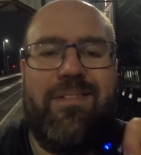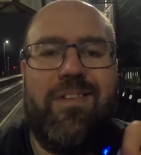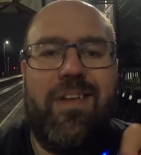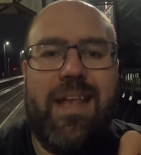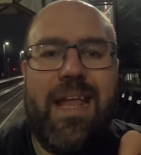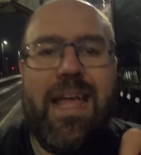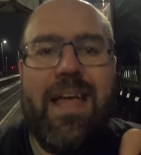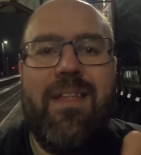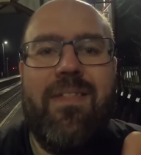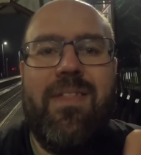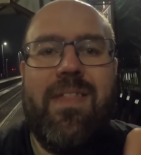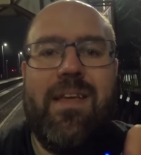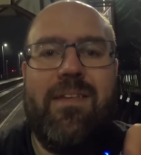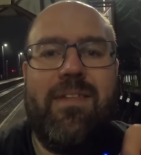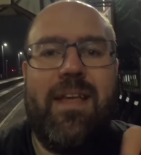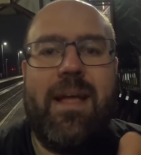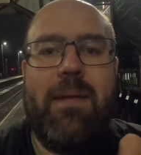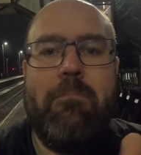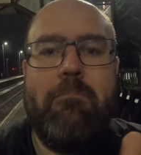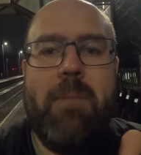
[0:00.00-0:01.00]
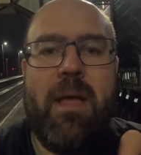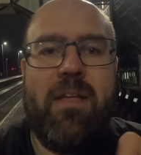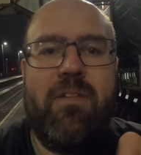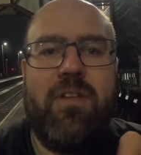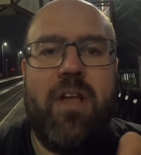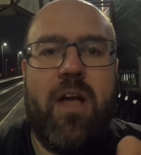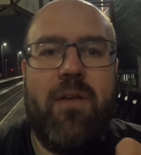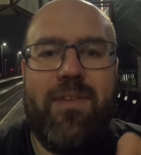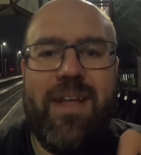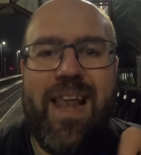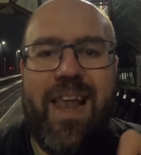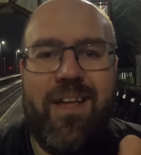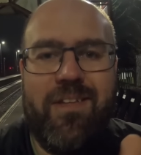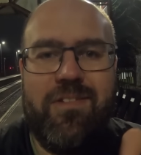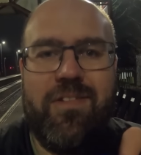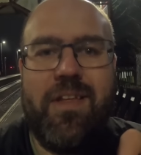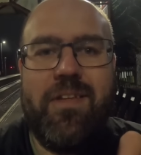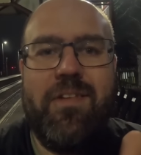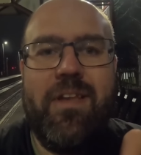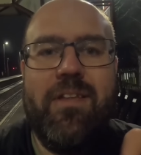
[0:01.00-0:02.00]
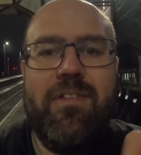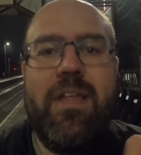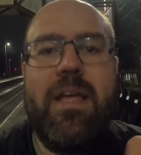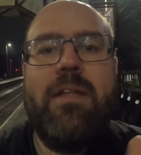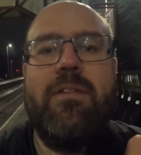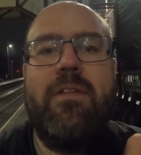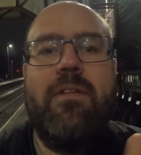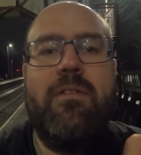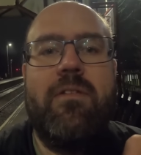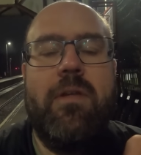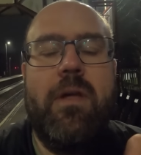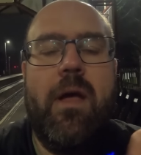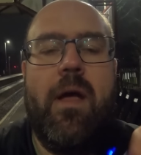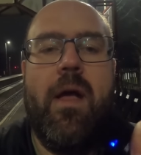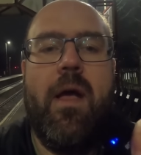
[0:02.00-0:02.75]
today there's a mixture of Class 66s